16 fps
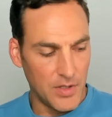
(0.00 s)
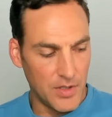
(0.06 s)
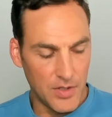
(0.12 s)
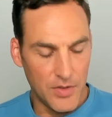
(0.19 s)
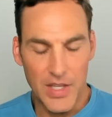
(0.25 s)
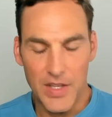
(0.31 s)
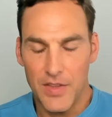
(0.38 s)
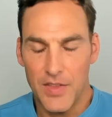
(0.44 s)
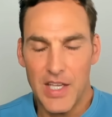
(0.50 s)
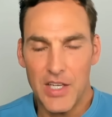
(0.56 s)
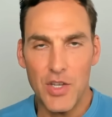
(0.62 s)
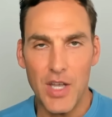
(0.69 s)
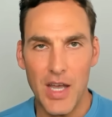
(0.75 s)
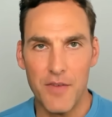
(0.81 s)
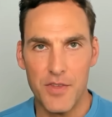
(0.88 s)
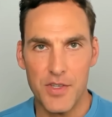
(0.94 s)
Then you
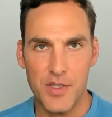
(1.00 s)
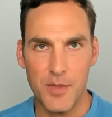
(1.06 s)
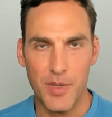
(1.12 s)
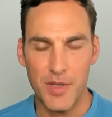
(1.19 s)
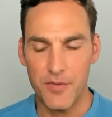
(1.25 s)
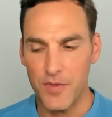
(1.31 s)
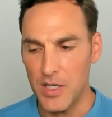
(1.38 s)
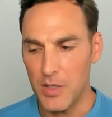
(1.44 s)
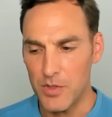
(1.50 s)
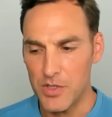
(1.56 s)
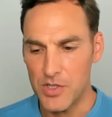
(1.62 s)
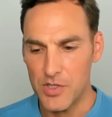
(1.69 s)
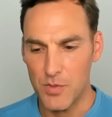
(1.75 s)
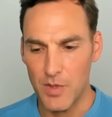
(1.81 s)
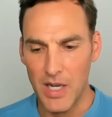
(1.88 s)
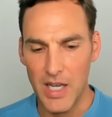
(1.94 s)
have this epiphany, which
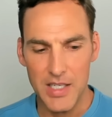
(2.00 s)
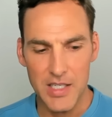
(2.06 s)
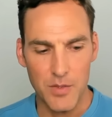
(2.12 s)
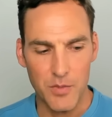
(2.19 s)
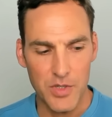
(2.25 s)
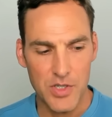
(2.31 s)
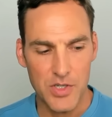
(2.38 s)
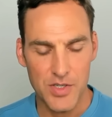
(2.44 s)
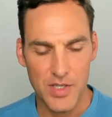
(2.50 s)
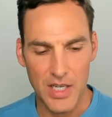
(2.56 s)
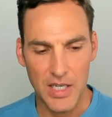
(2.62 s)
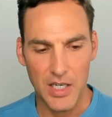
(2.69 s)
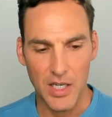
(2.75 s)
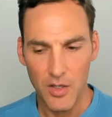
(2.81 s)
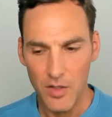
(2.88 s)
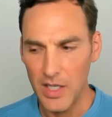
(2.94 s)
is what I did, which is
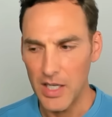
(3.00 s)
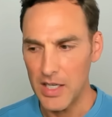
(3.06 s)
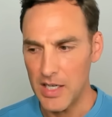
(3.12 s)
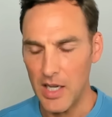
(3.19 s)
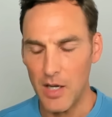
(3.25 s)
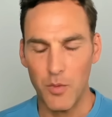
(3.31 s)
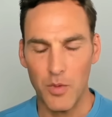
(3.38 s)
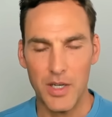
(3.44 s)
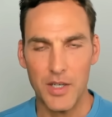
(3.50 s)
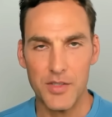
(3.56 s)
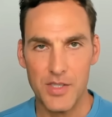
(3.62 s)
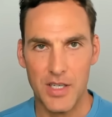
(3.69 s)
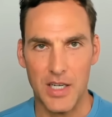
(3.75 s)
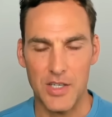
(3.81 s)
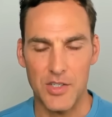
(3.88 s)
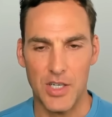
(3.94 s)
like, okay, now what else
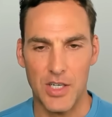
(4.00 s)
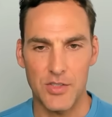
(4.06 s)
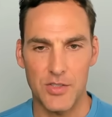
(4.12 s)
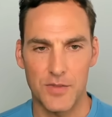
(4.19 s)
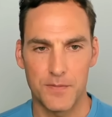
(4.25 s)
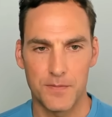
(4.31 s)
can I change?